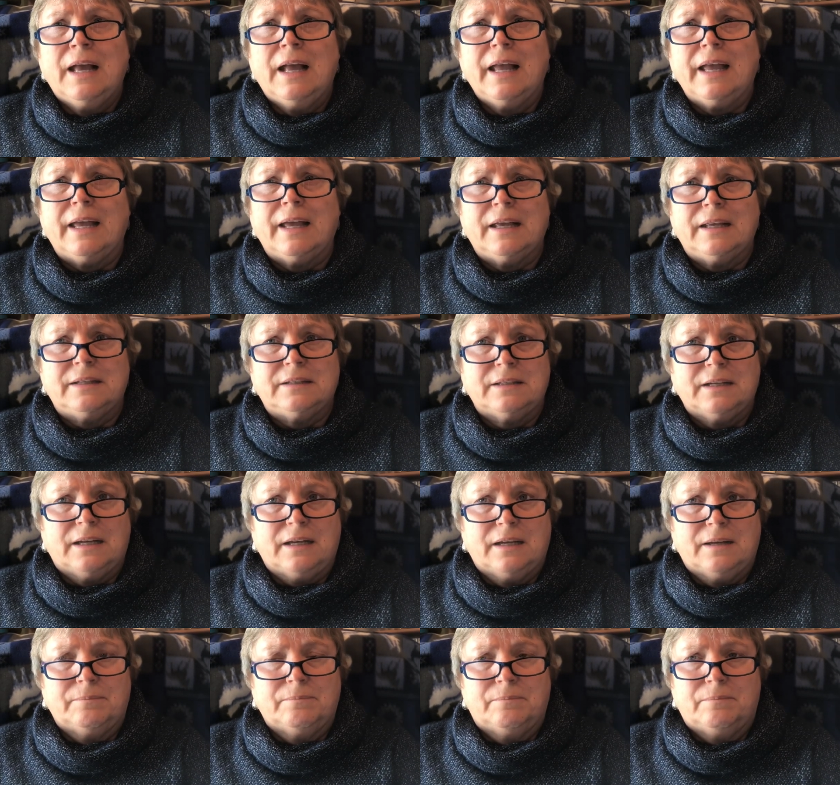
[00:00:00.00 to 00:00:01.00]
And
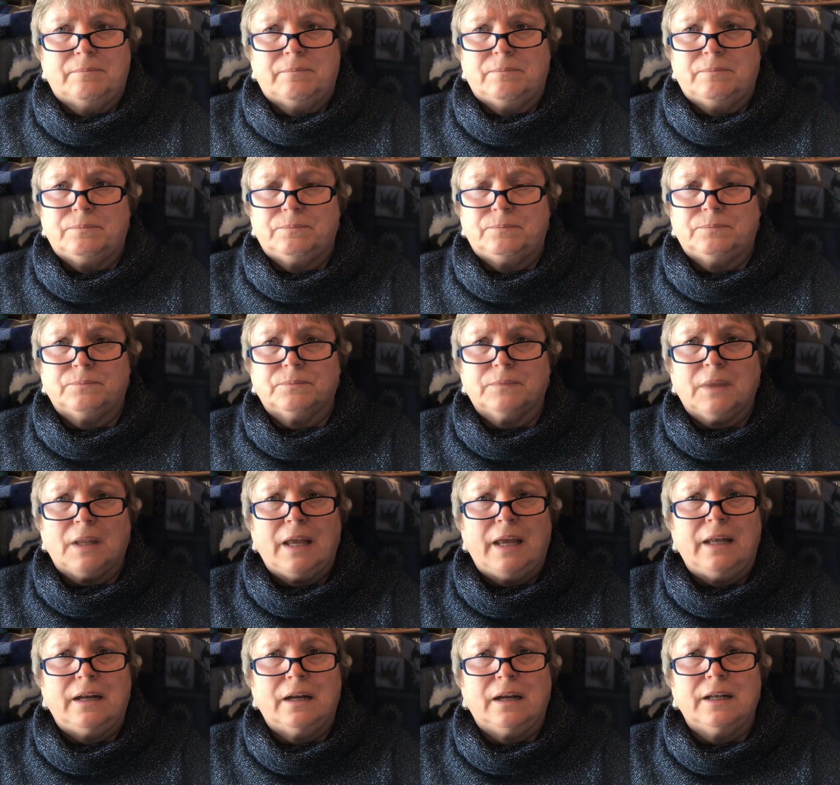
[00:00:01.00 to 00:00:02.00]

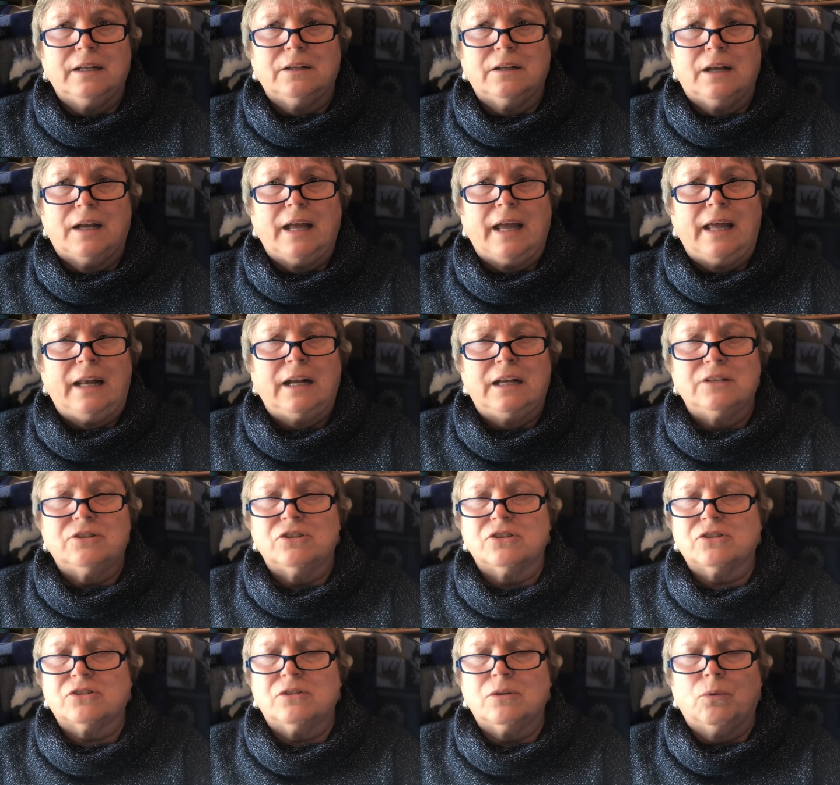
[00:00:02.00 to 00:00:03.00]
I
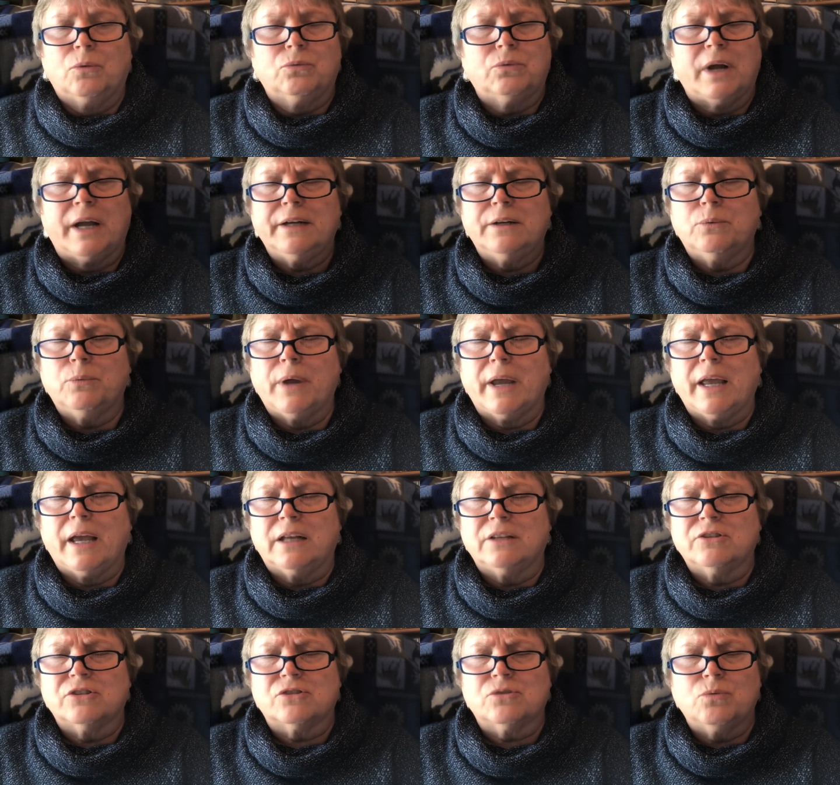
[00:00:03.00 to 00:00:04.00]
just right away, I
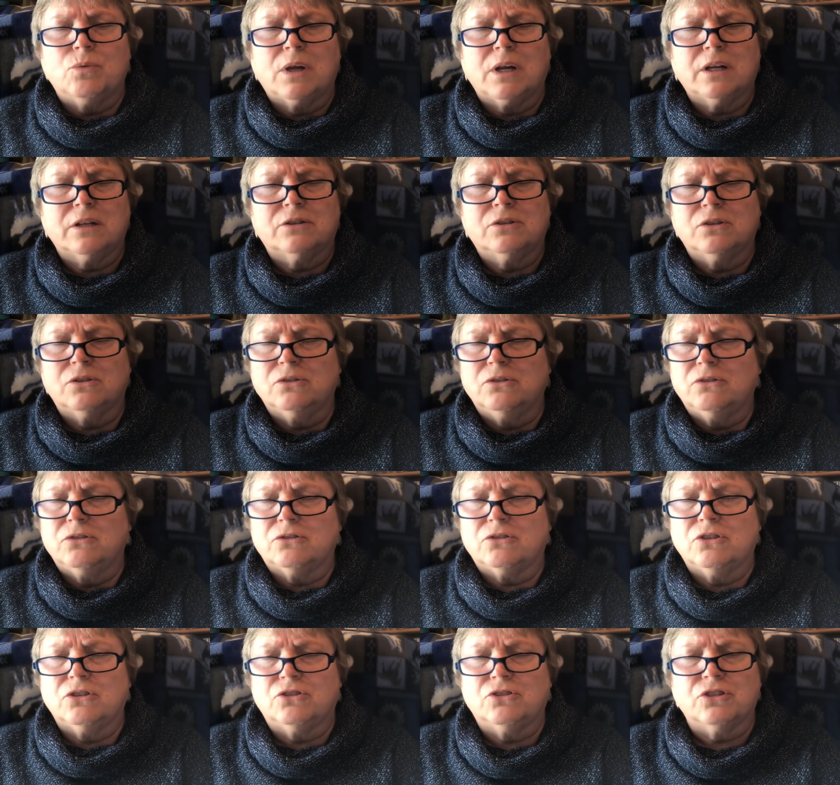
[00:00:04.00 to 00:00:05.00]
just wanted
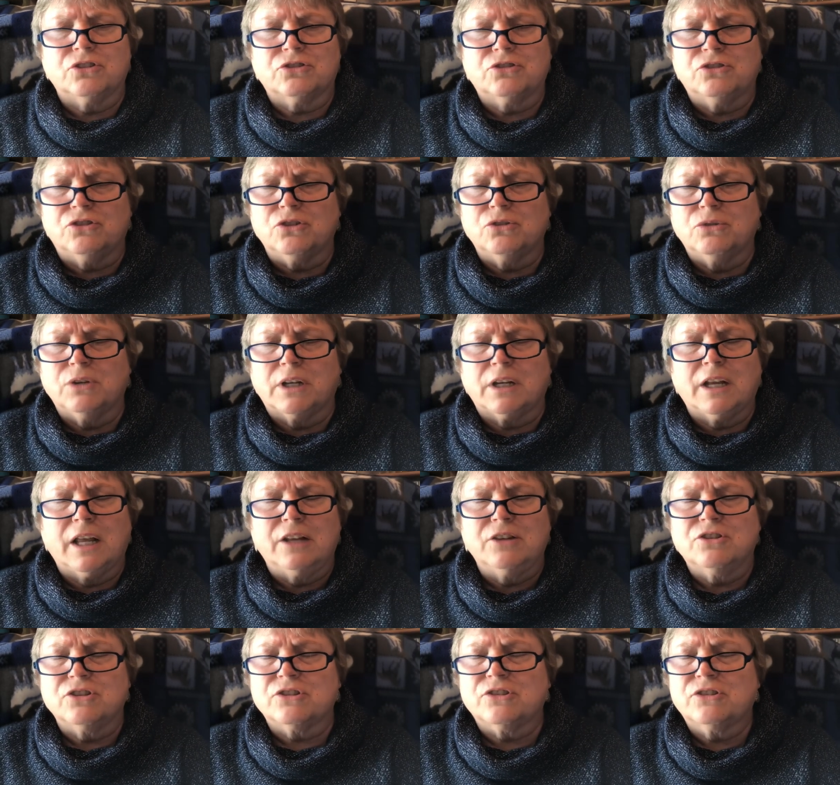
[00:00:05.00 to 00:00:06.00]
to just do it
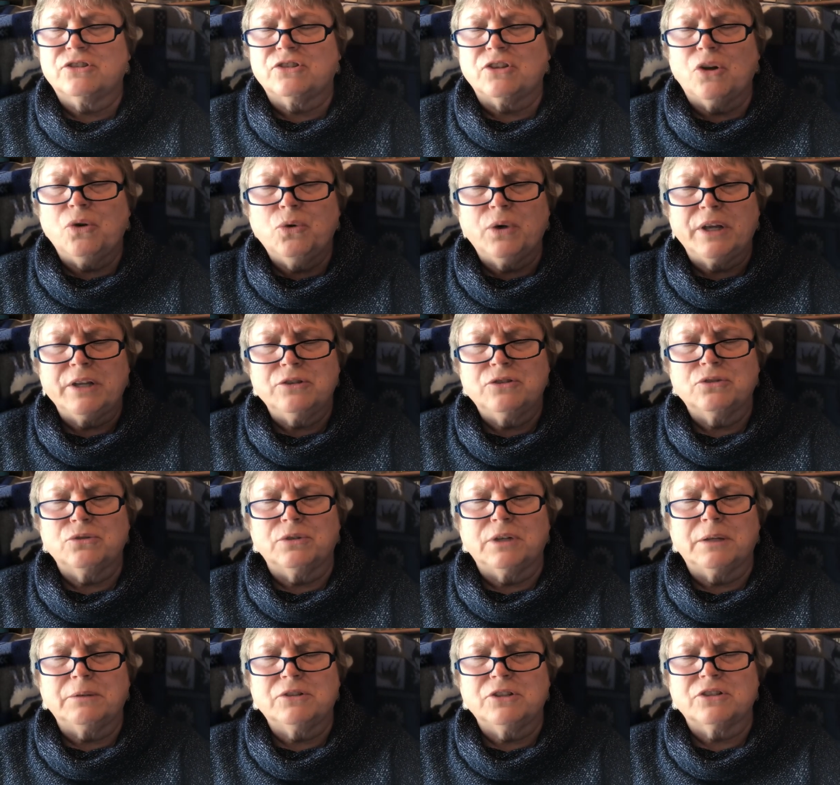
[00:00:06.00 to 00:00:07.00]
and just sow
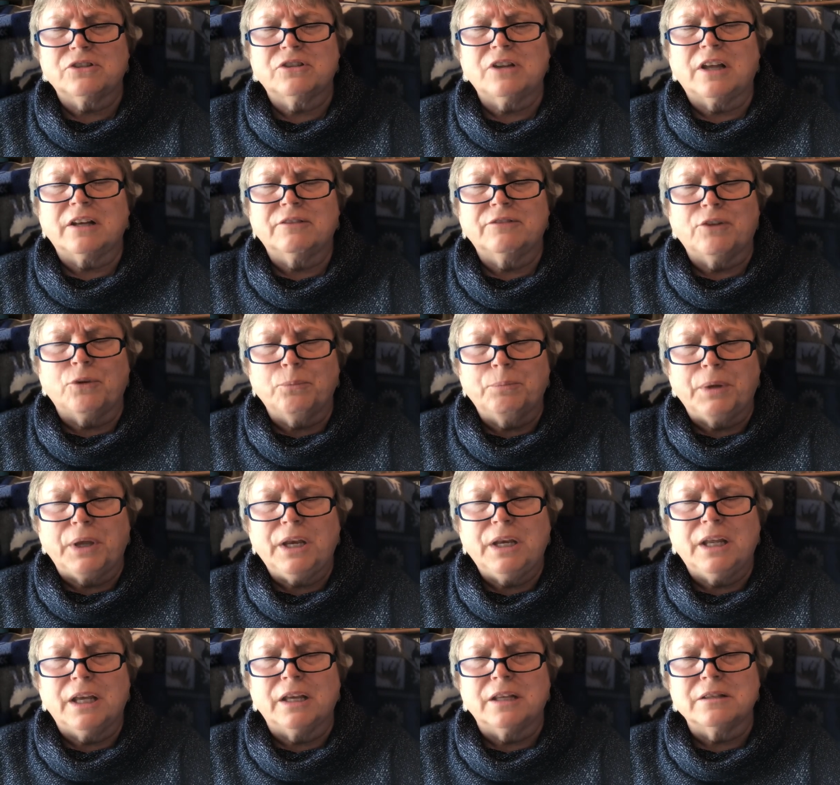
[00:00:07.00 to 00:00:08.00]
into it, just out of
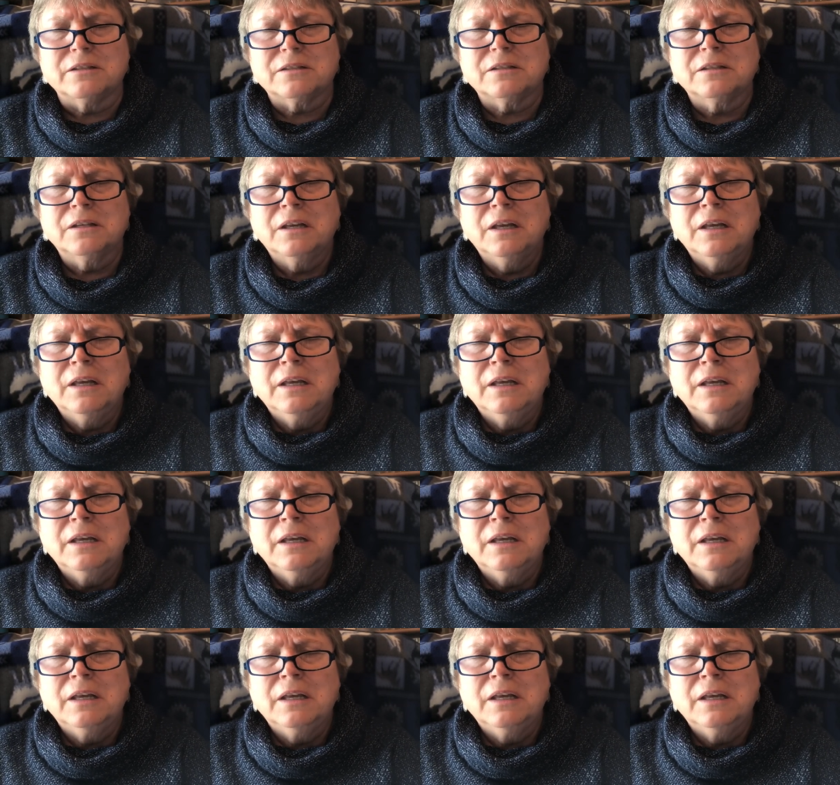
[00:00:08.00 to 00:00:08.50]
obedience.